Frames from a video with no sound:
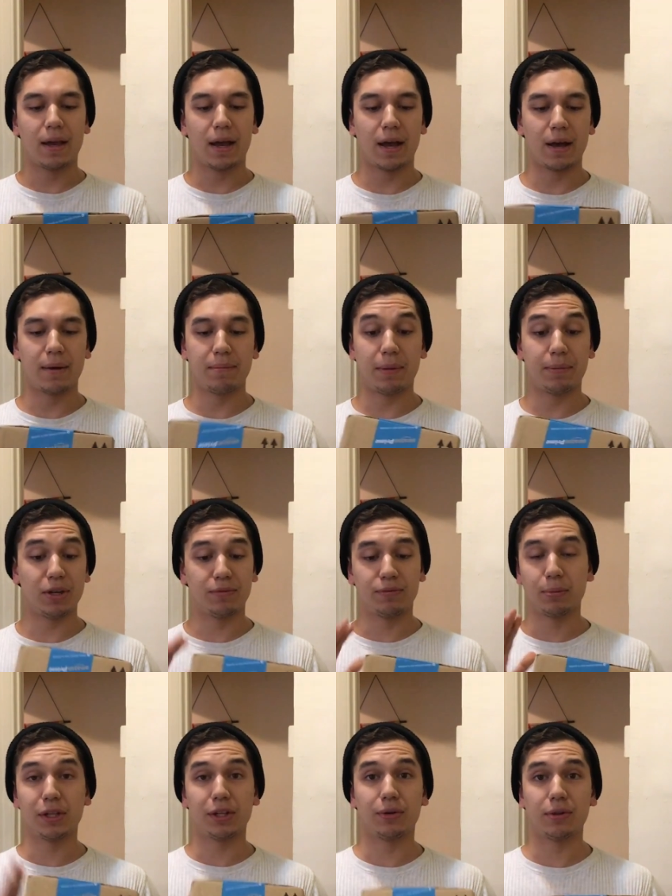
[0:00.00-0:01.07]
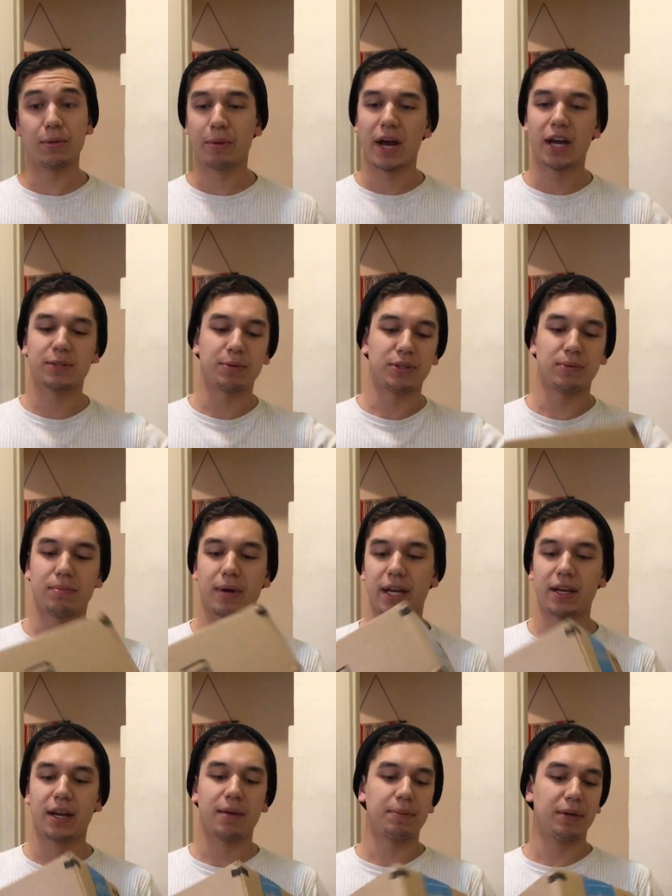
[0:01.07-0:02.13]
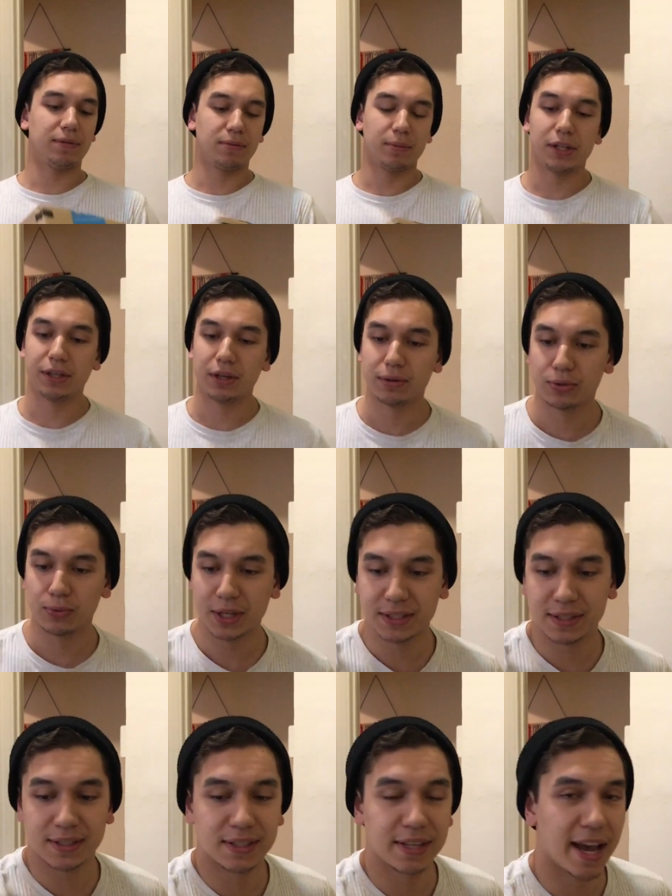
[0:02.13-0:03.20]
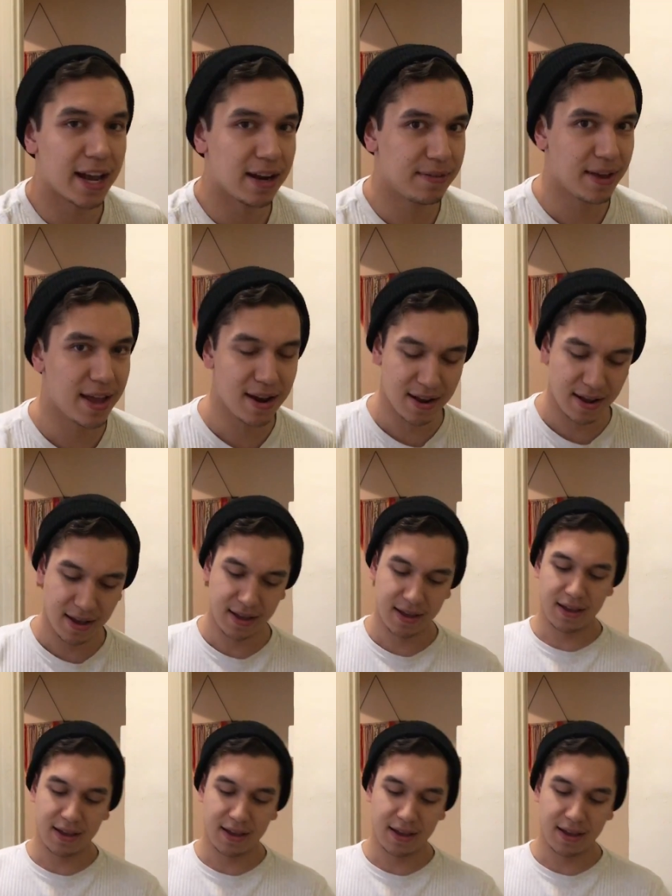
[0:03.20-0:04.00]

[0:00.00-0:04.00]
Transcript: Uh, maybe you're familiar with the box, but you might not be familiar with what's inside of it.